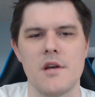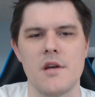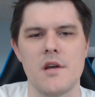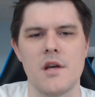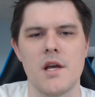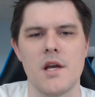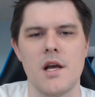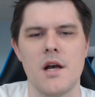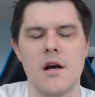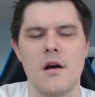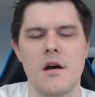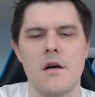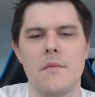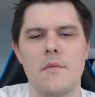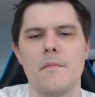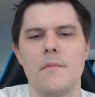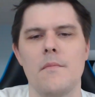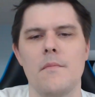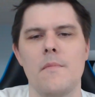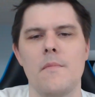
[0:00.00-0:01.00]

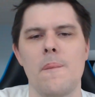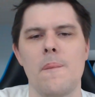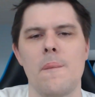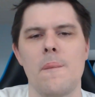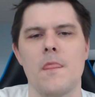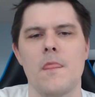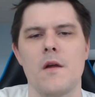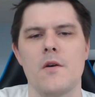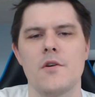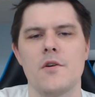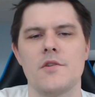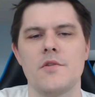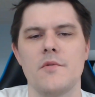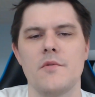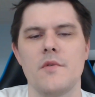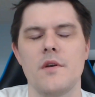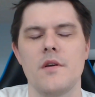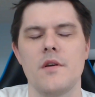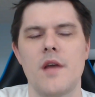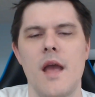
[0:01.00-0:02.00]
or to
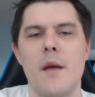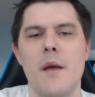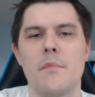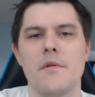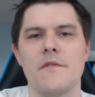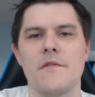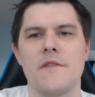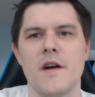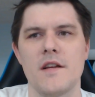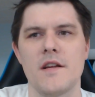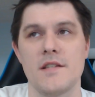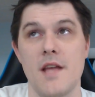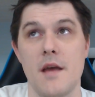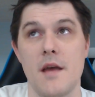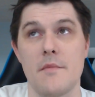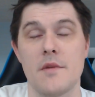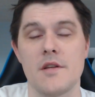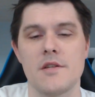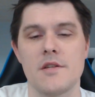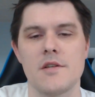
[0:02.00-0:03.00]
amplify
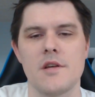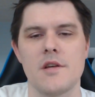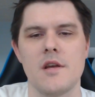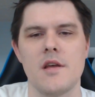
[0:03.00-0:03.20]
damage.